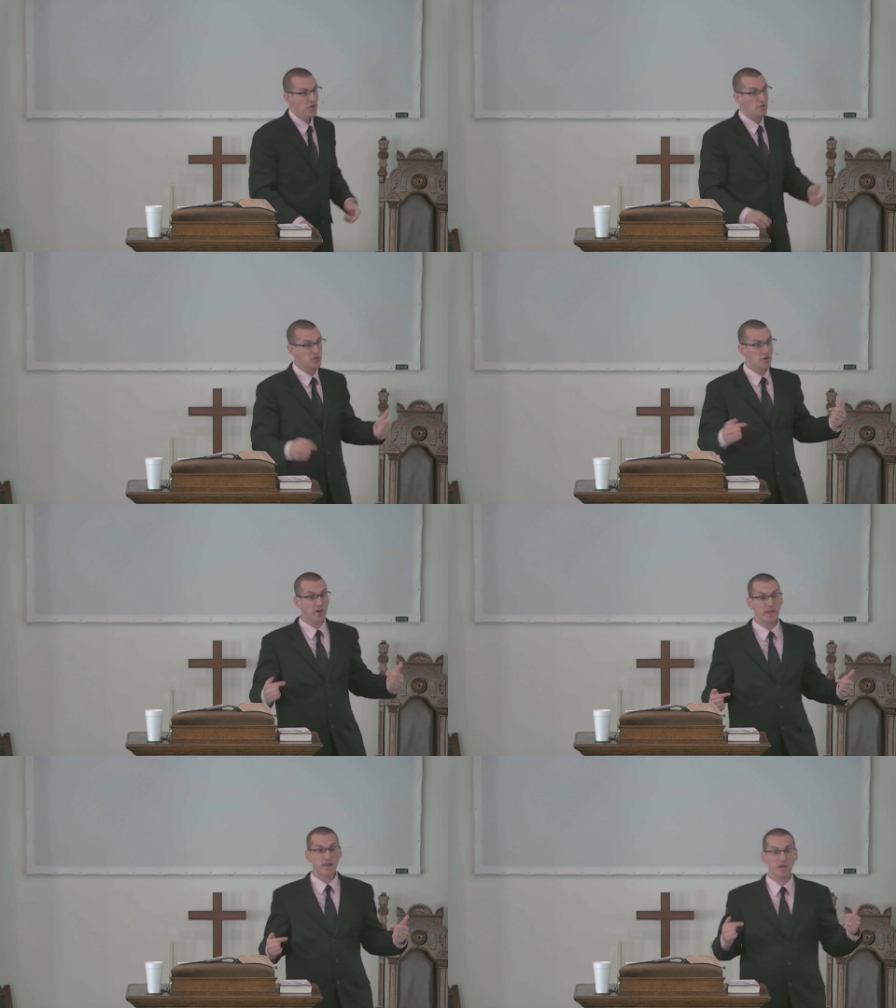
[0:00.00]
You
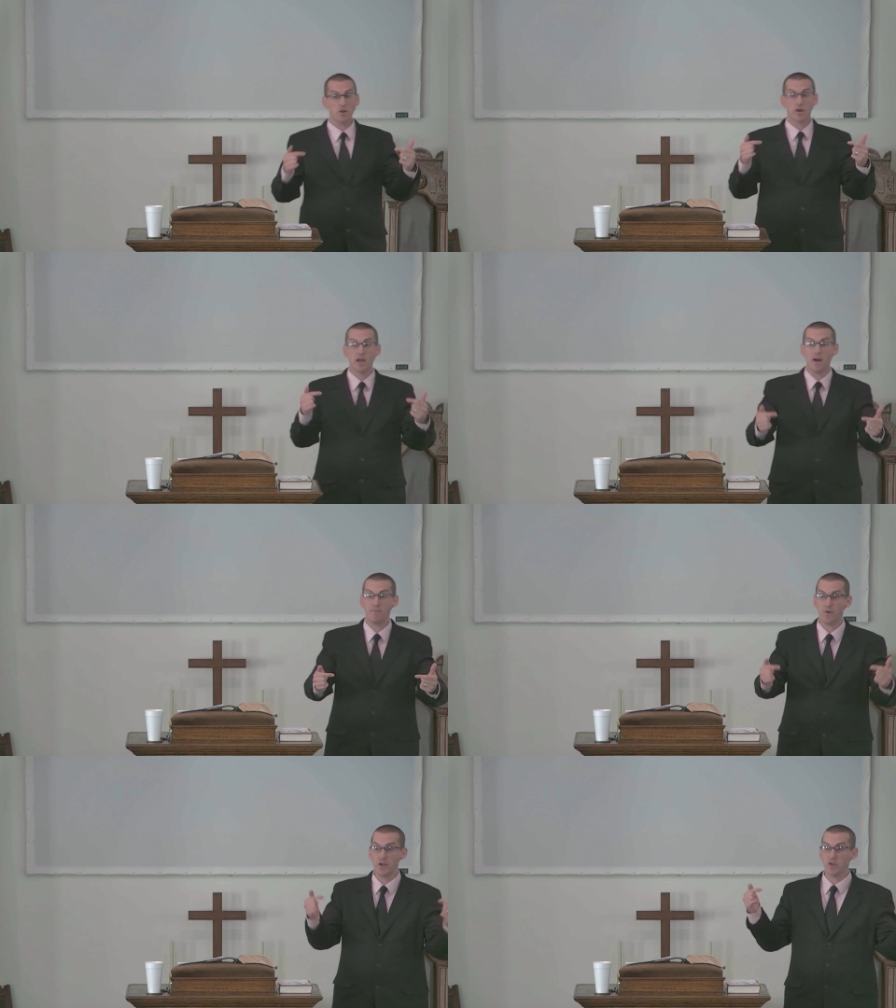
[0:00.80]
start getting your
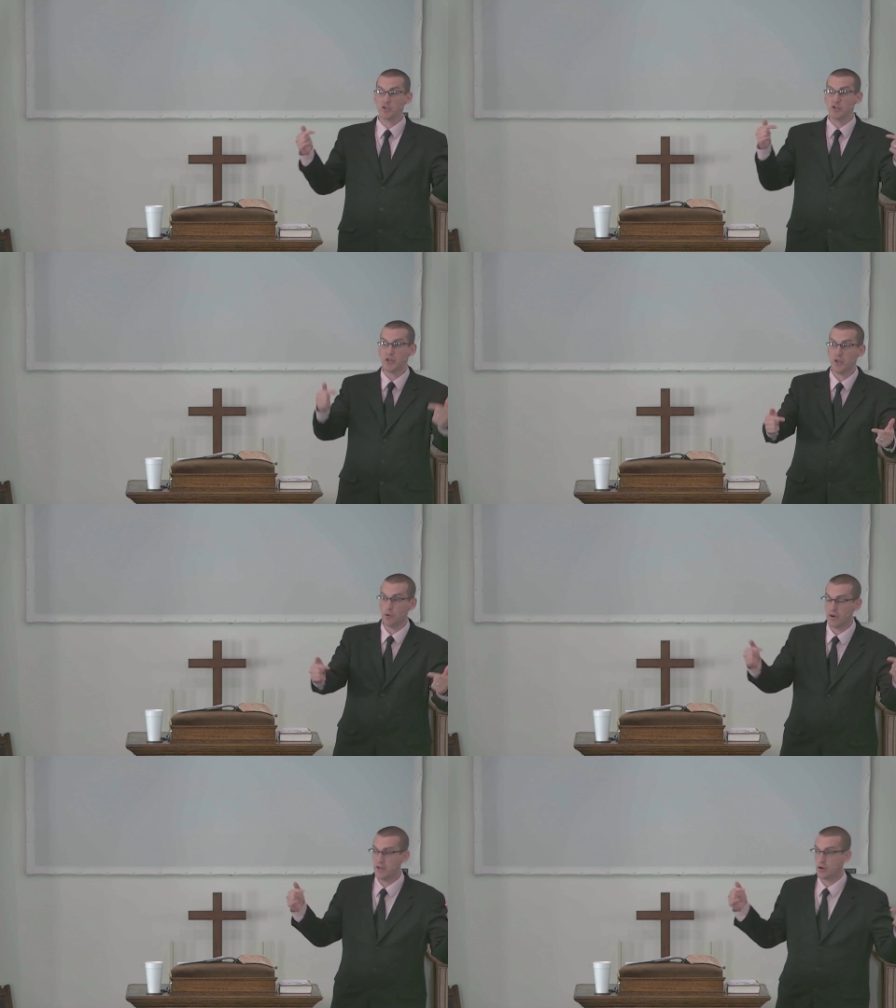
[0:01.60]
comfort, your
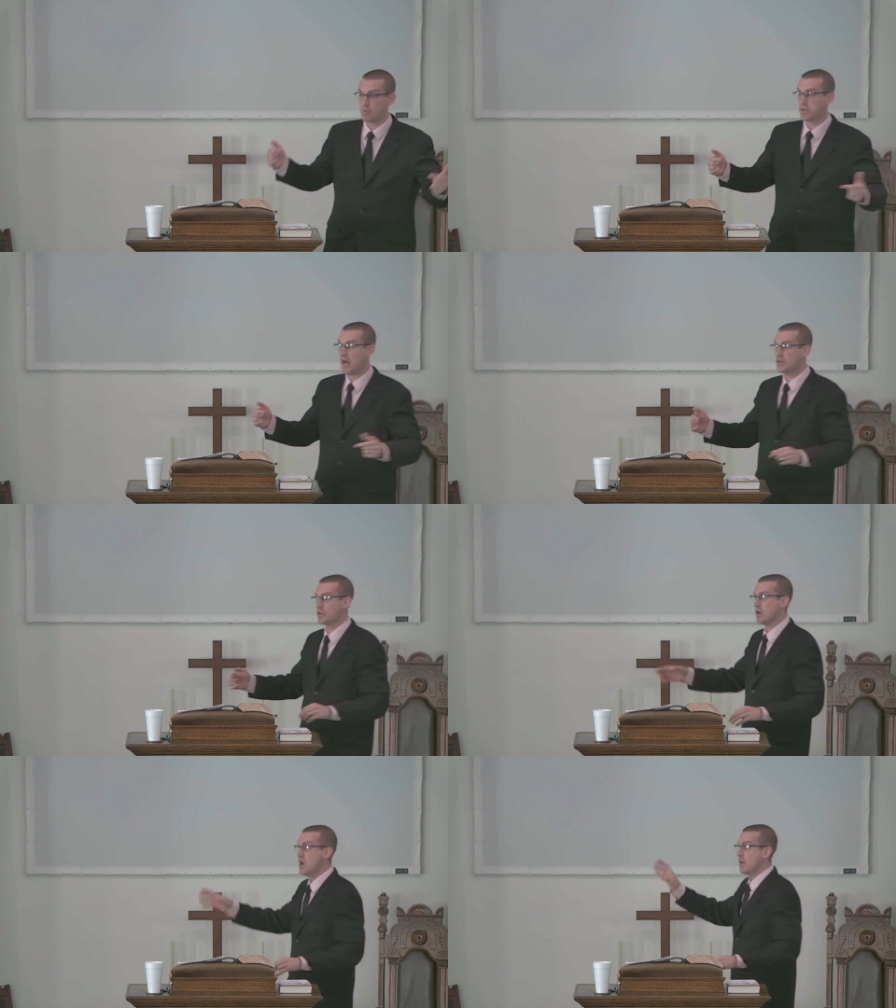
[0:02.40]
security, your
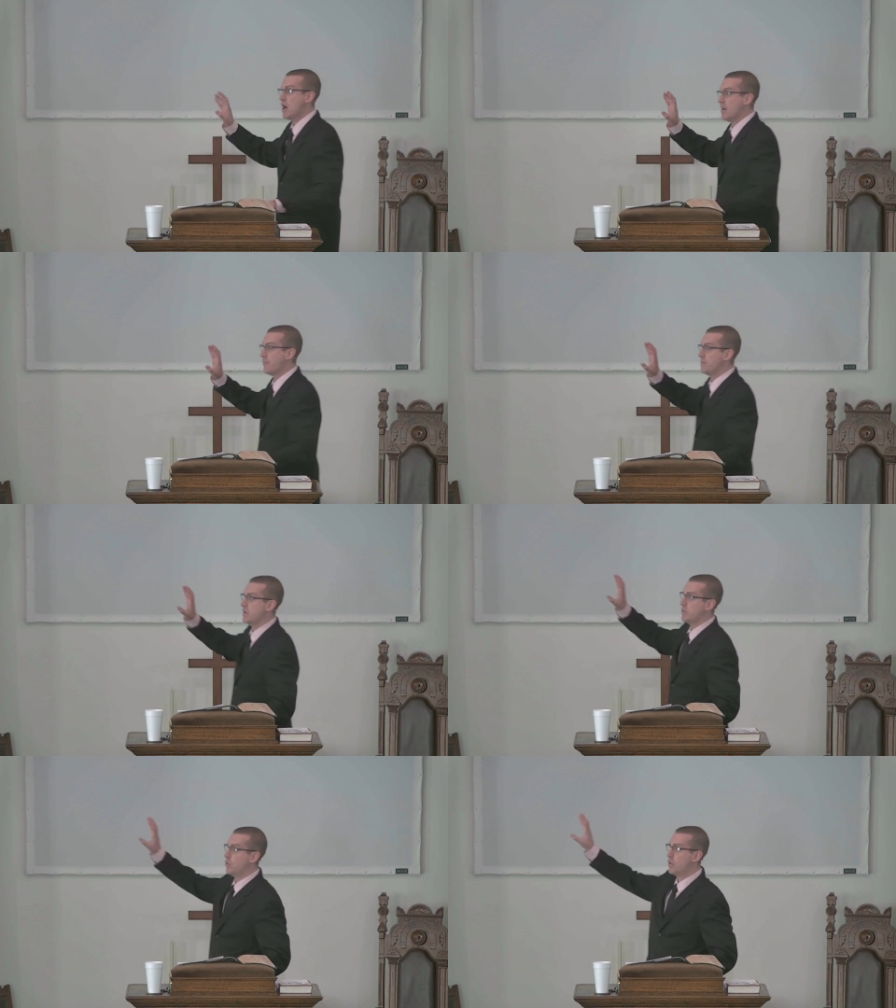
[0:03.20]
pleasure, not
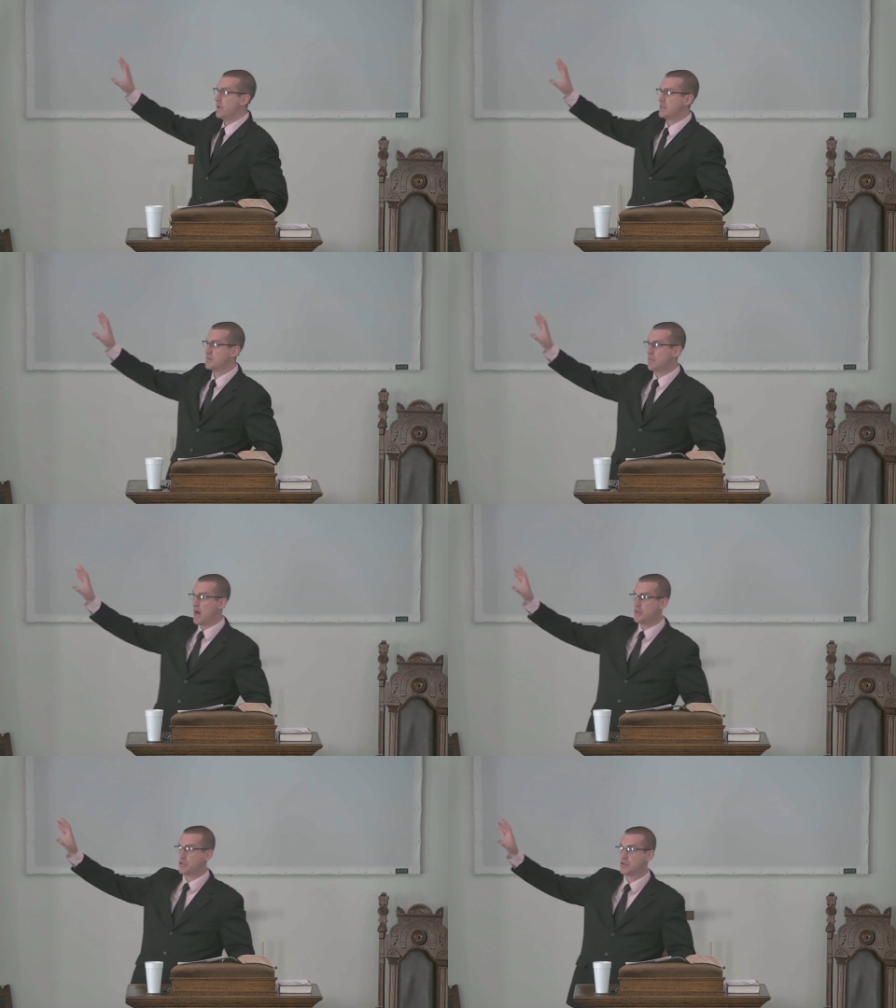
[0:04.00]
from the Lord as
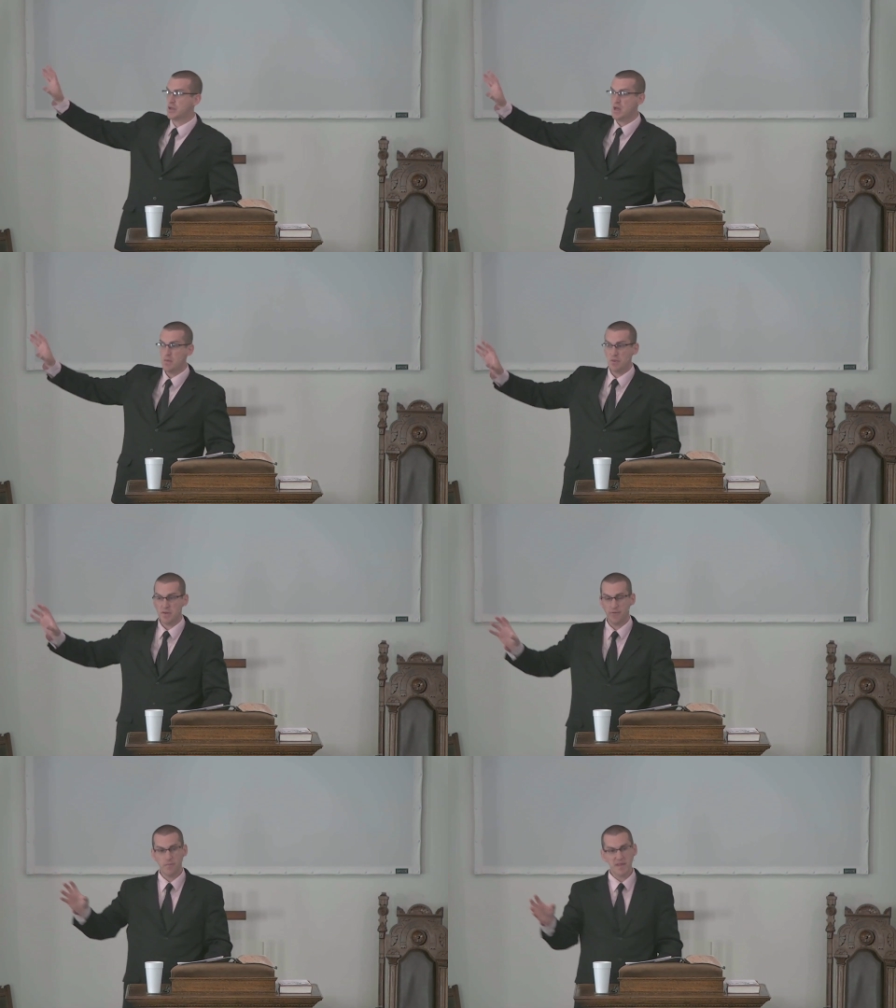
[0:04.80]
much,
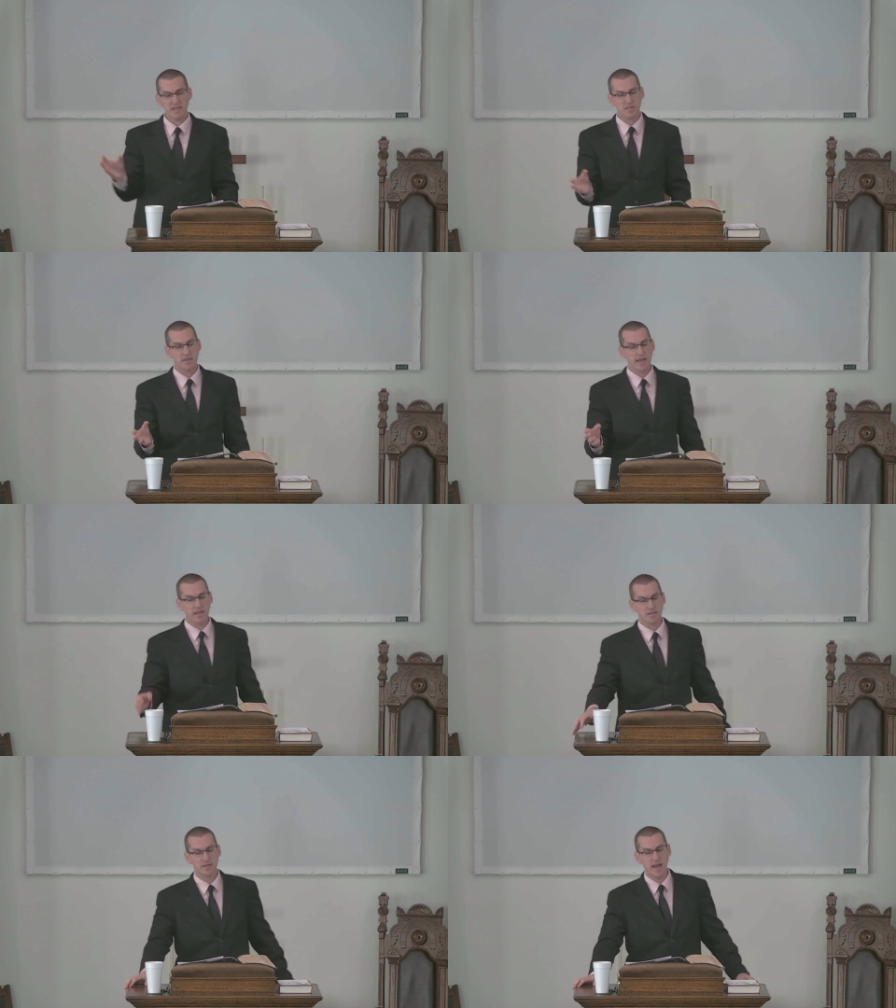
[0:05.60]
but from these
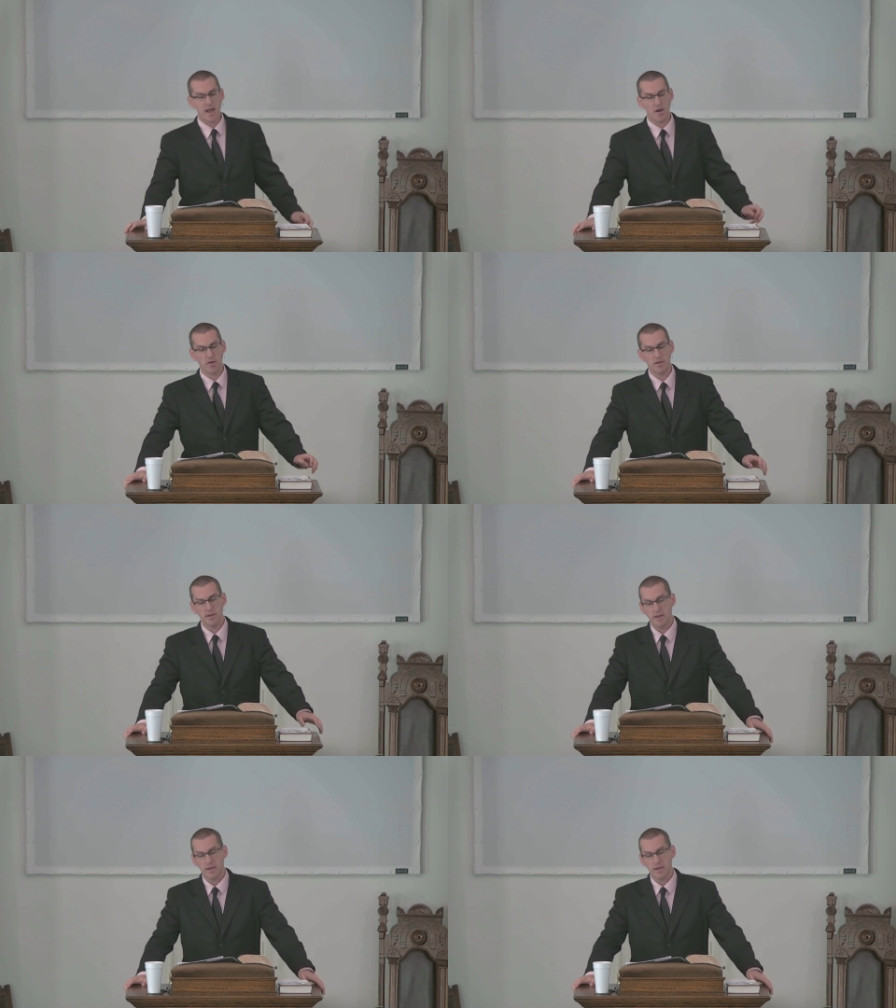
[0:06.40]
things now.